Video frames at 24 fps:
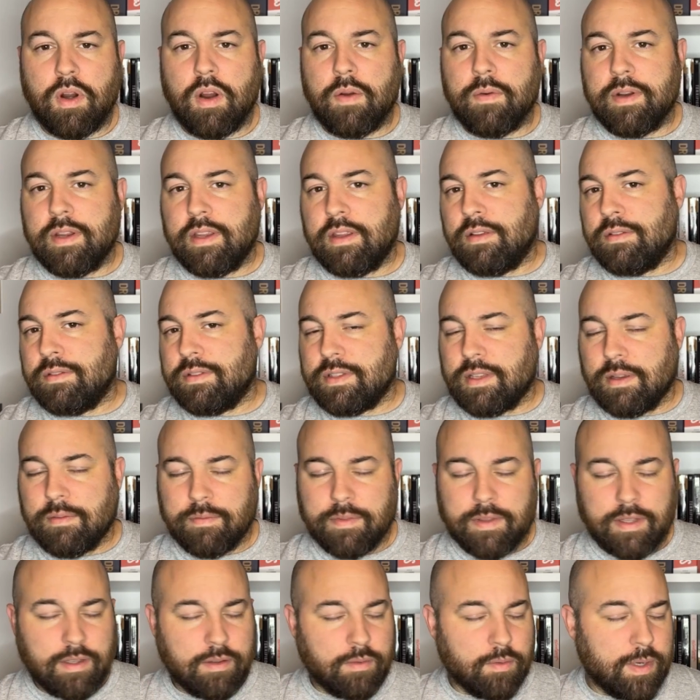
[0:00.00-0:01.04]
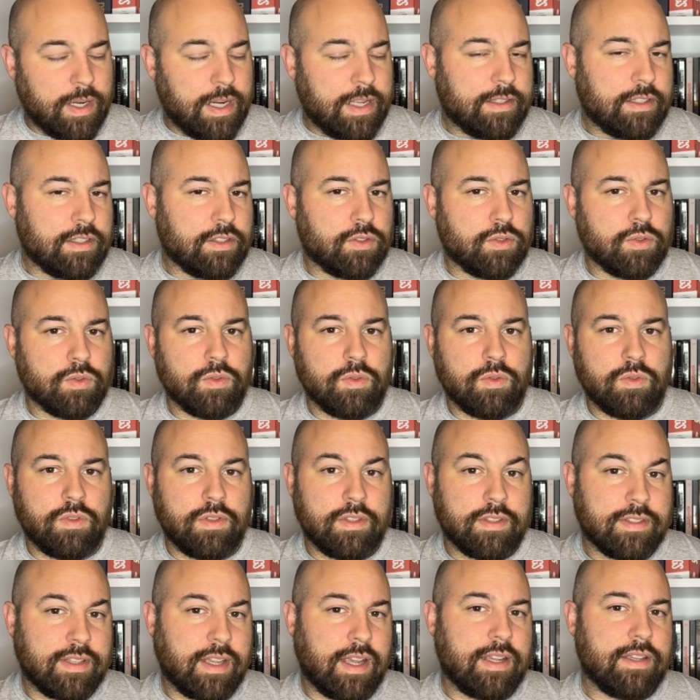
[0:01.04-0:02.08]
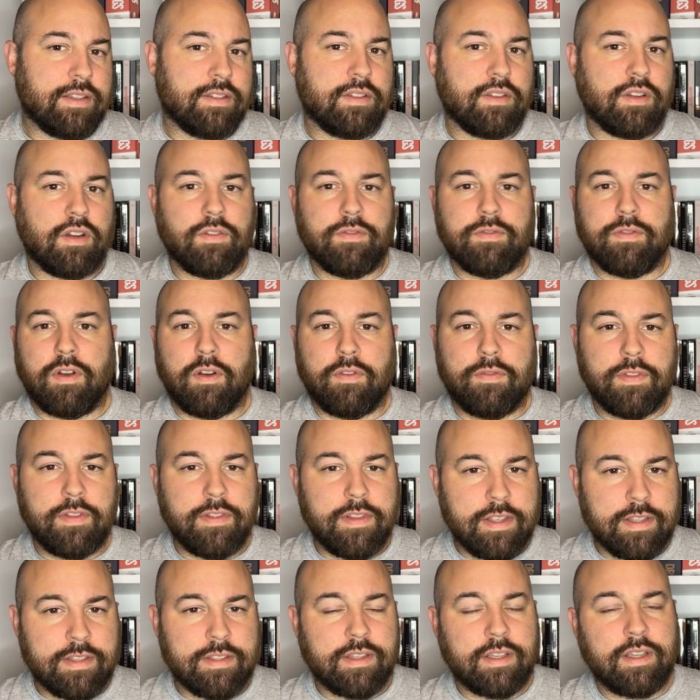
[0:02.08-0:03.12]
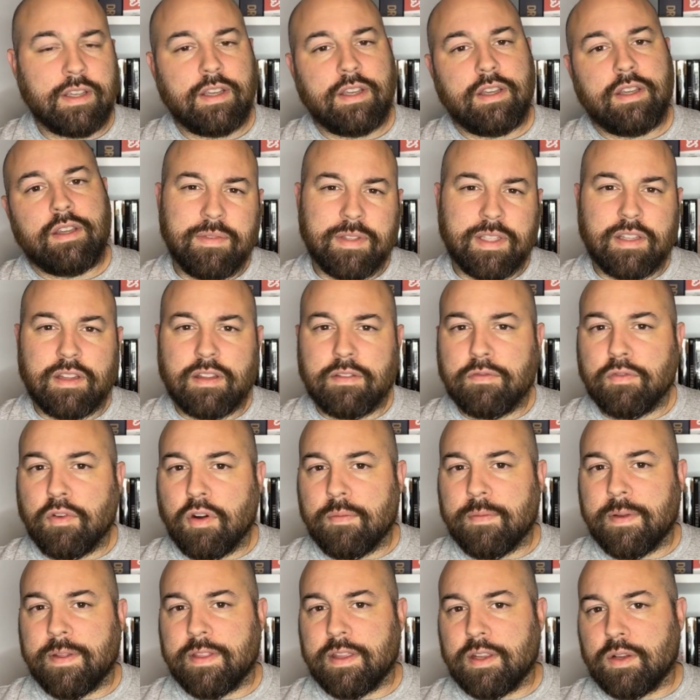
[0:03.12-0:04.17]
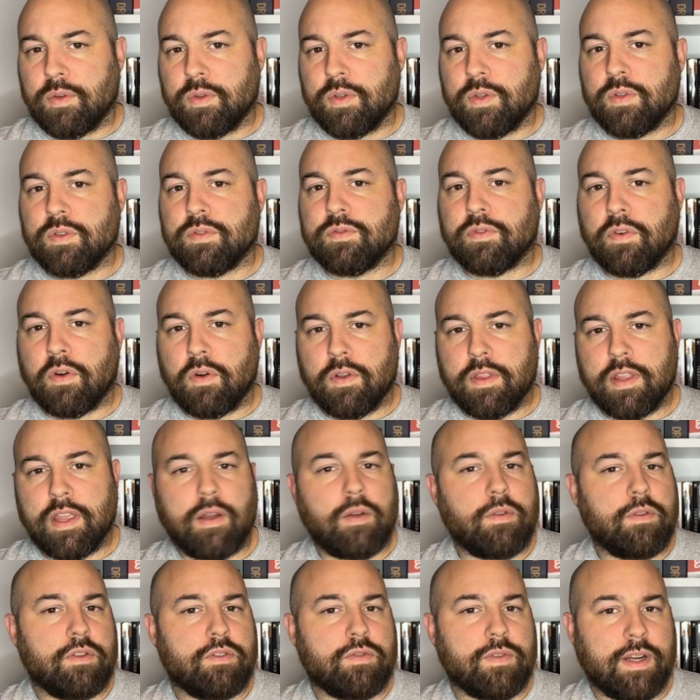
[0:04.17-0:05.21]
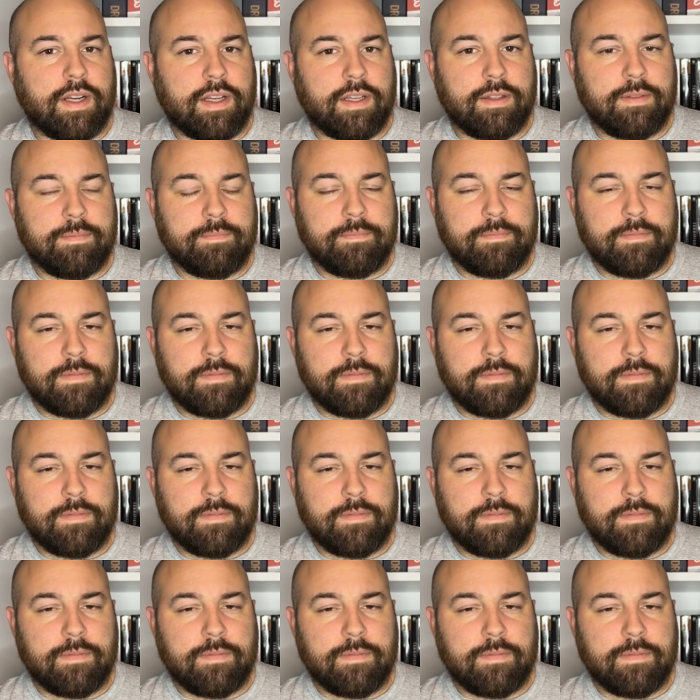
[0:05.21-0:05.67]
probably something related to the size of the disc limited the format they could use for the audio track.